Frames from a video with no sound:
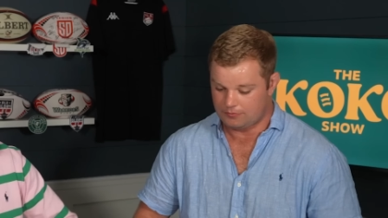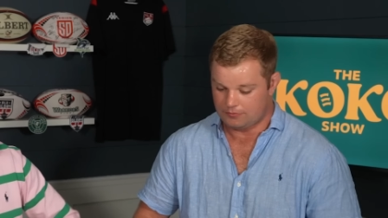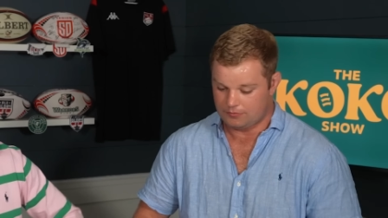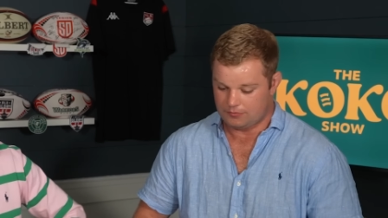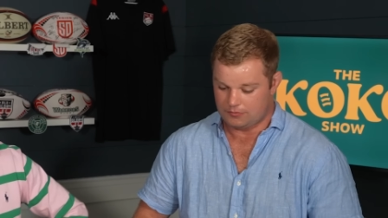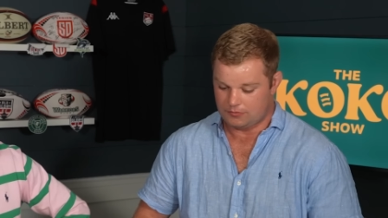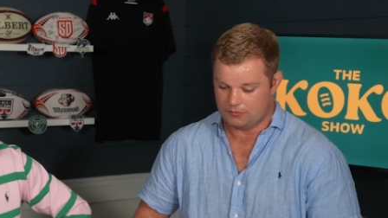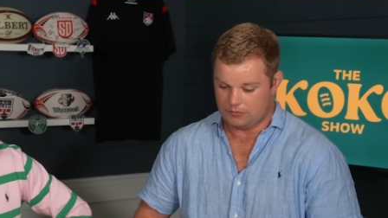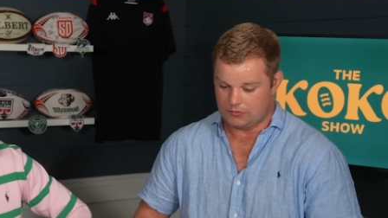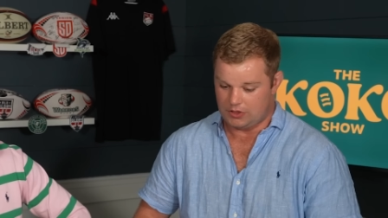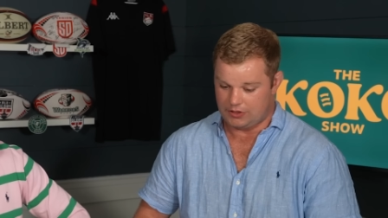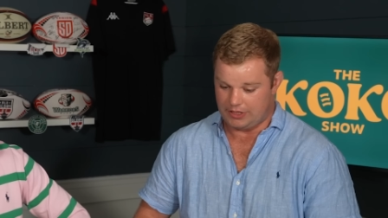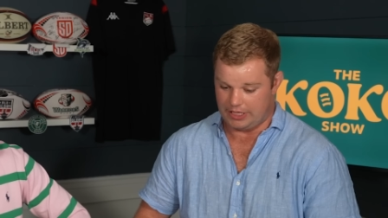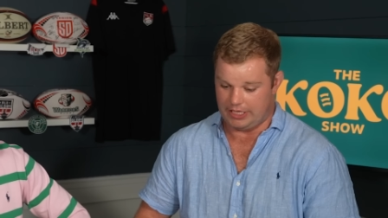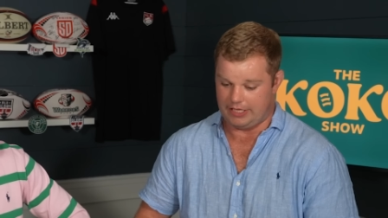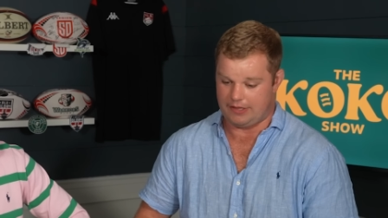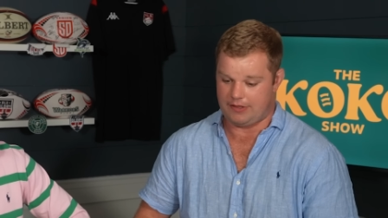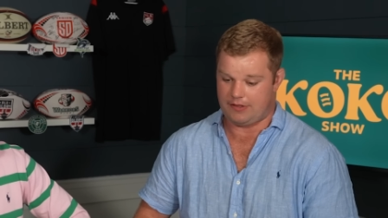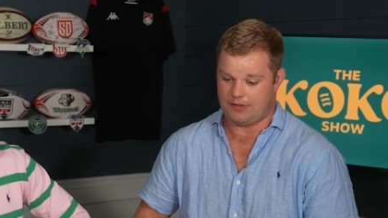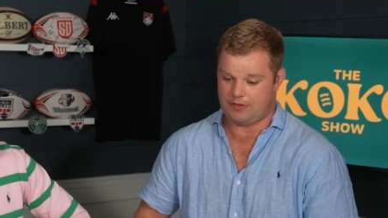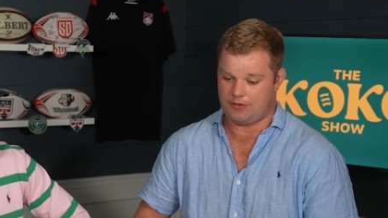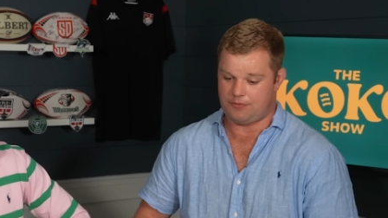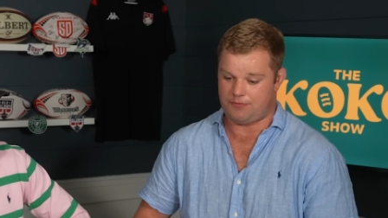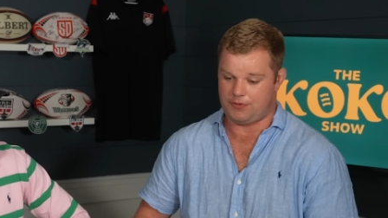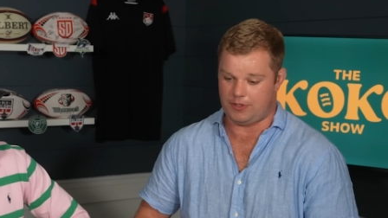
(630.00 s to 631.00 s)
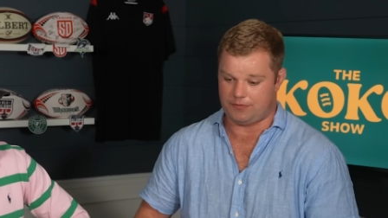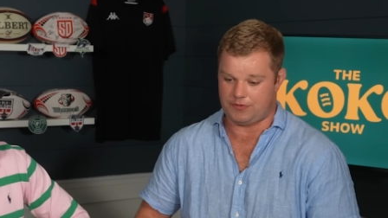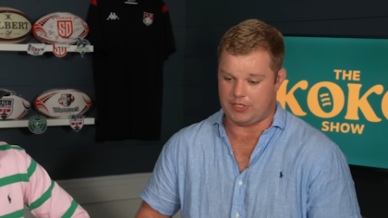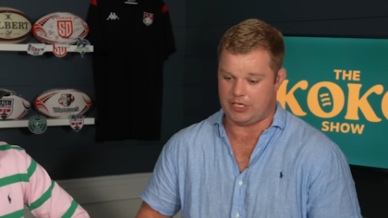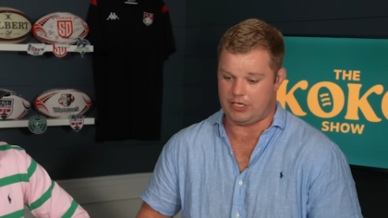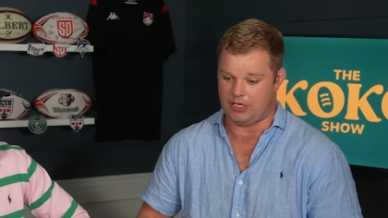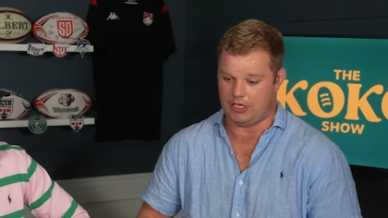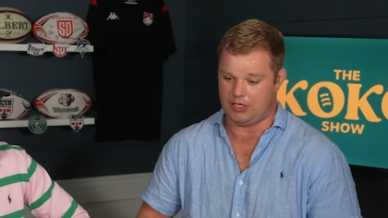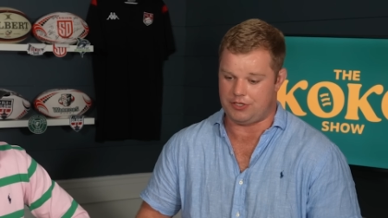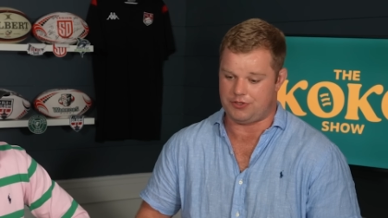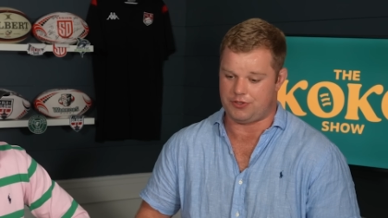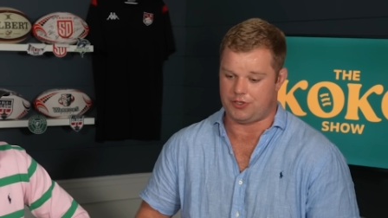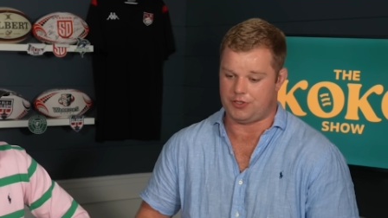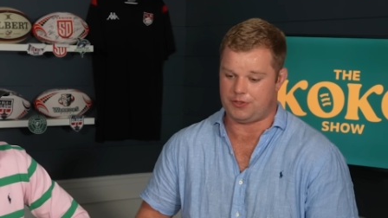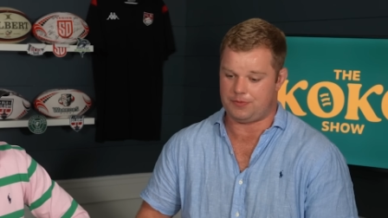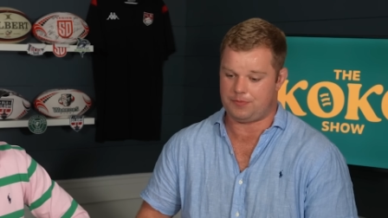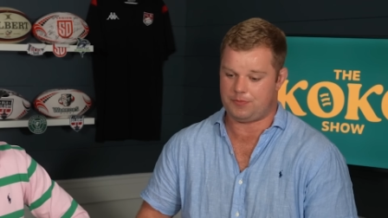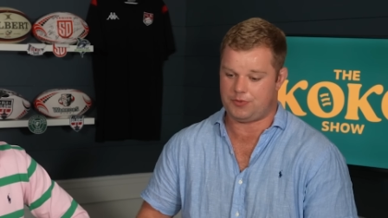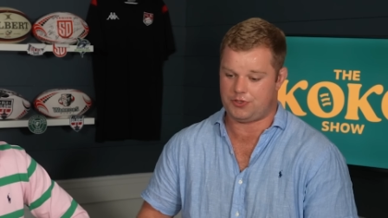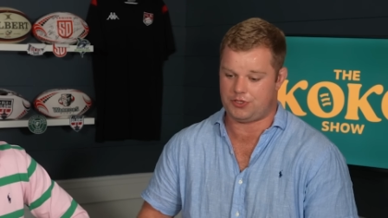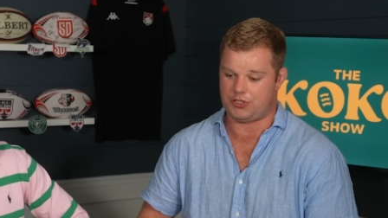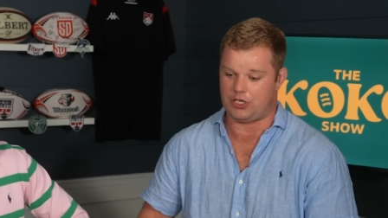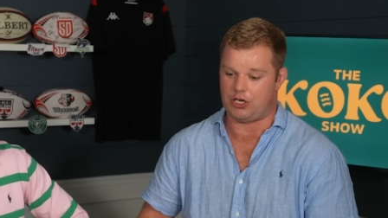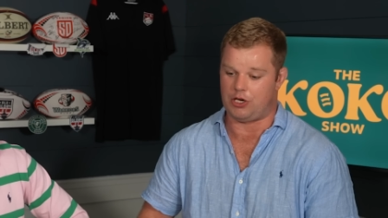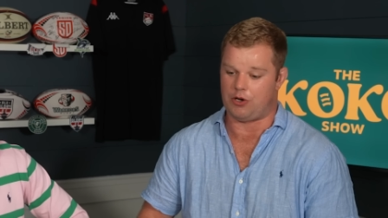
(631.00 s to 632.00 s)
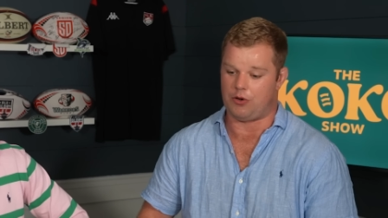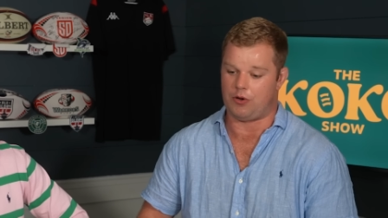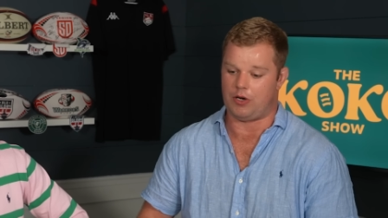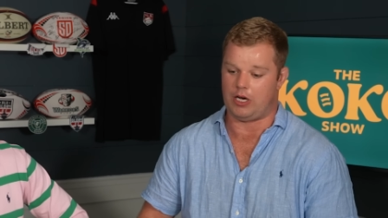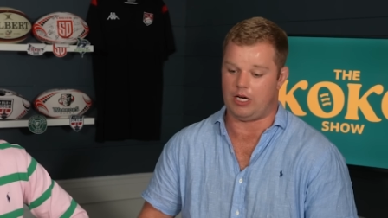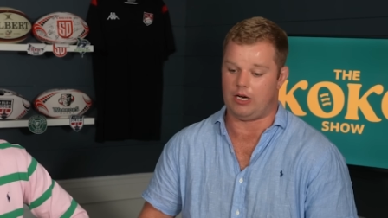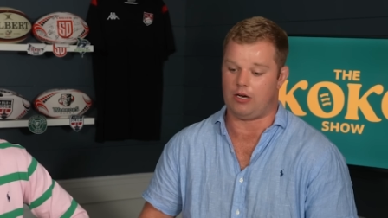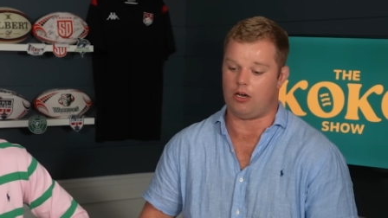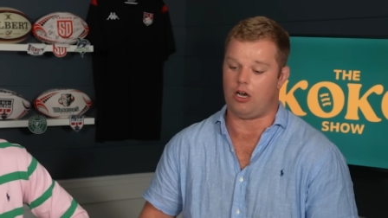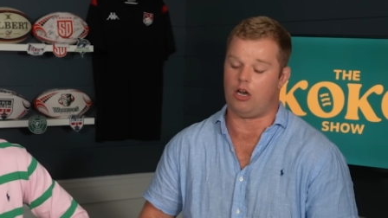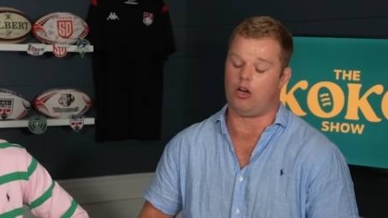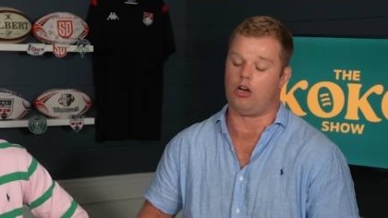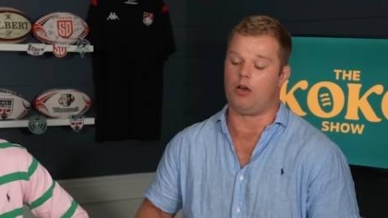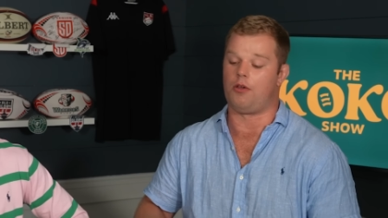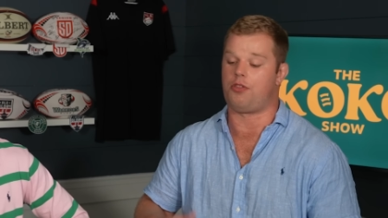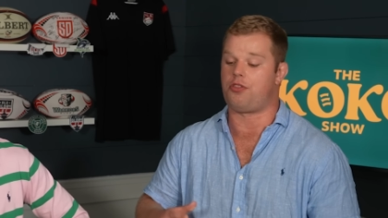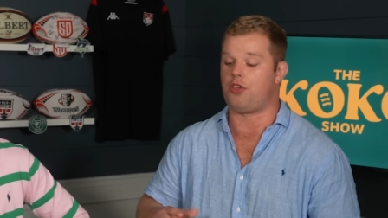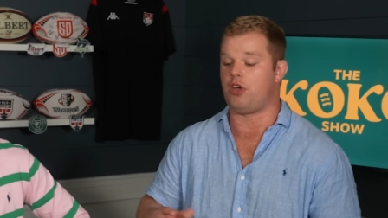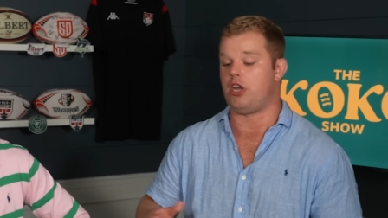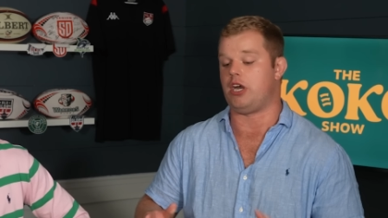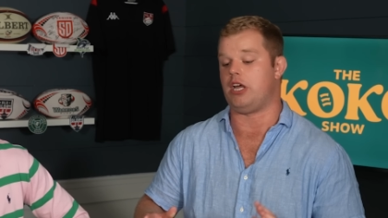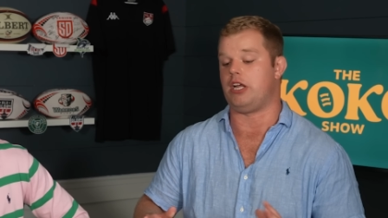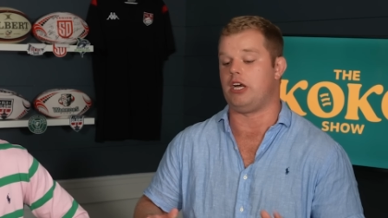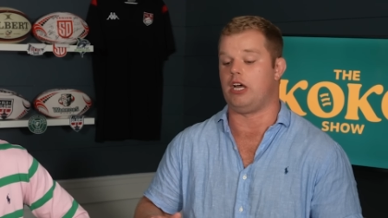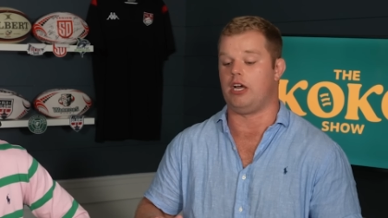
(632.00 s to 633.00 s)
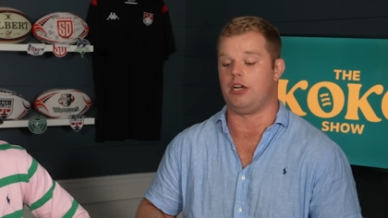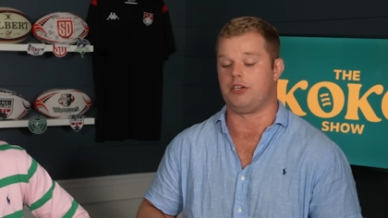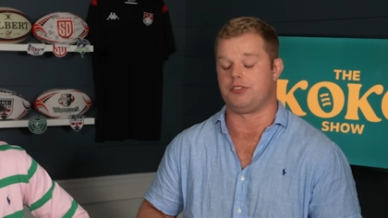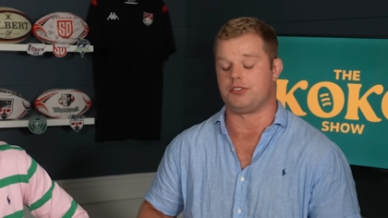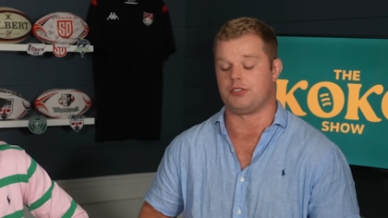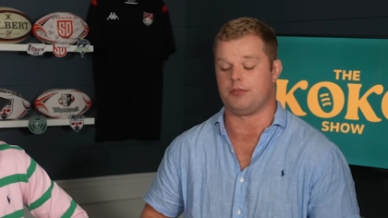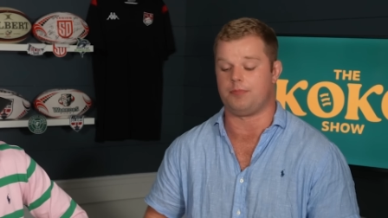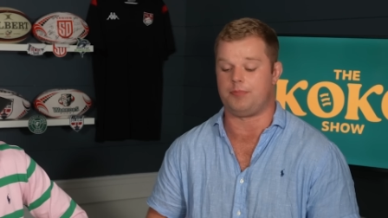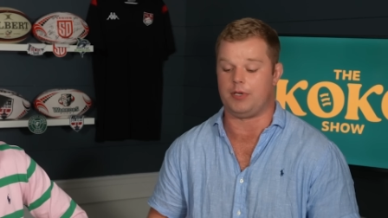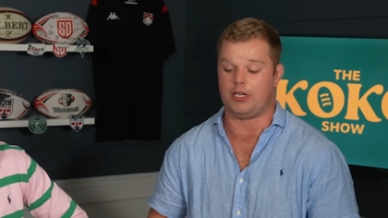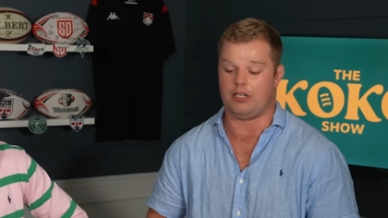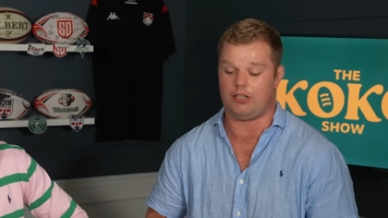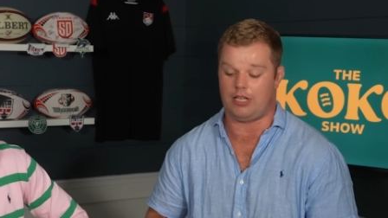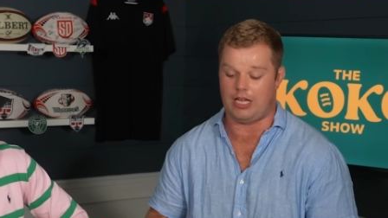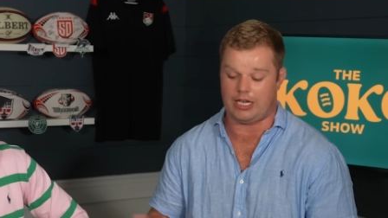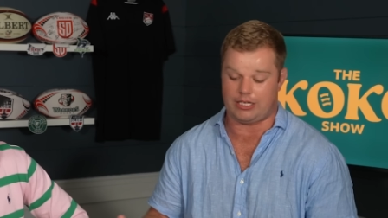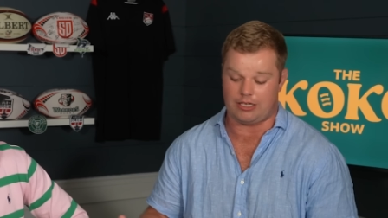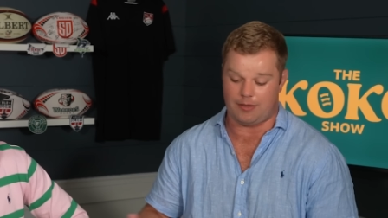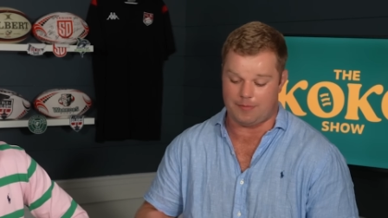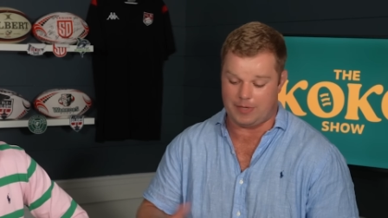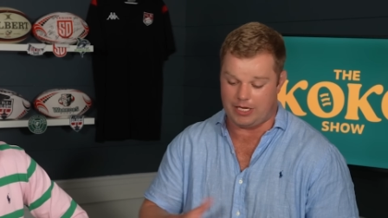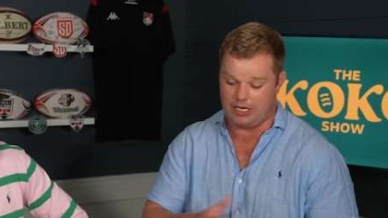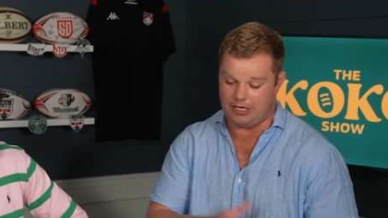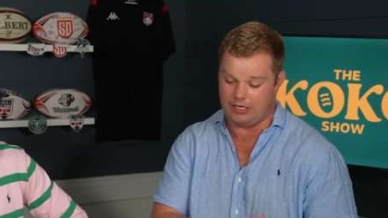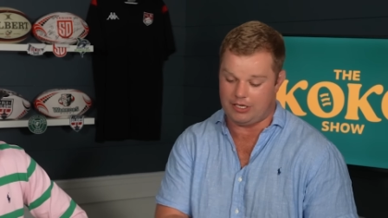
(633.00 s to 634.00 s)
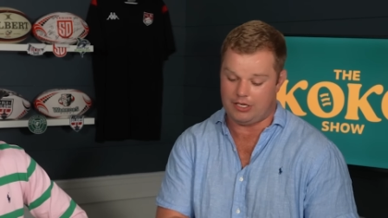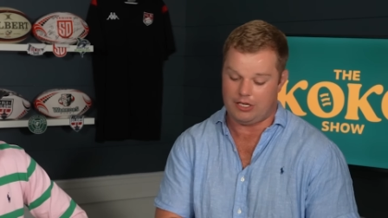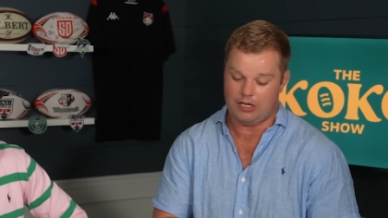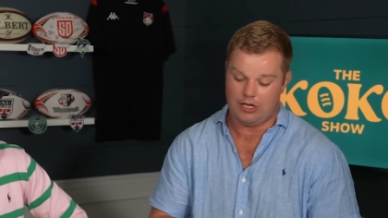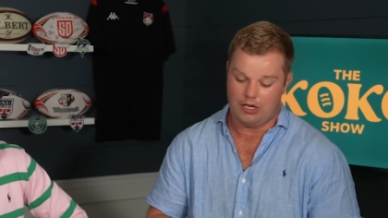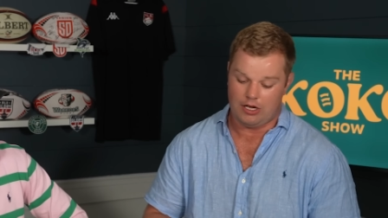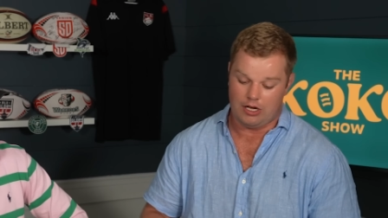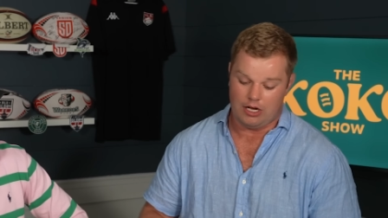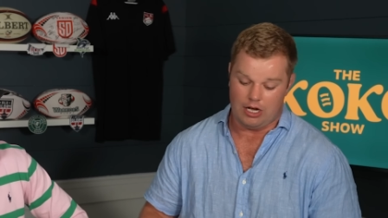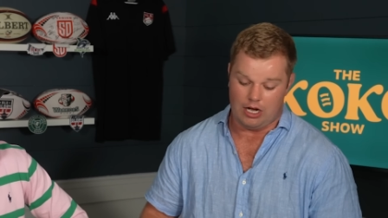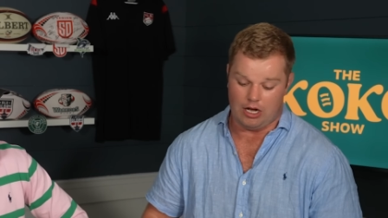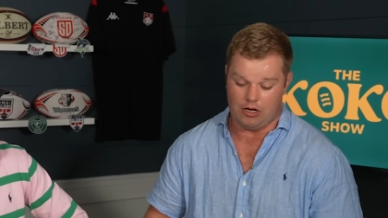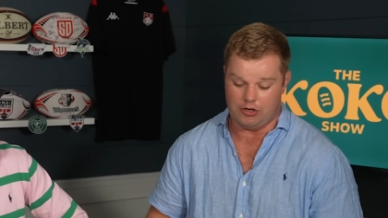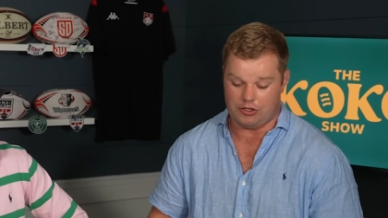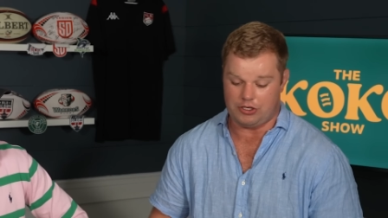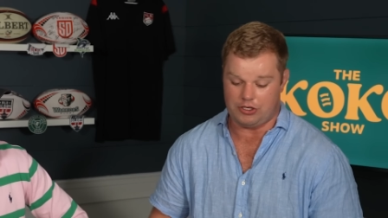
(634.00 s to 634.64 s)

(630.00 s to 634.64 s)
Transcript: in that? That's 1,500. 1,500 so, uh, oh, 1,300. But like, I mean, I'll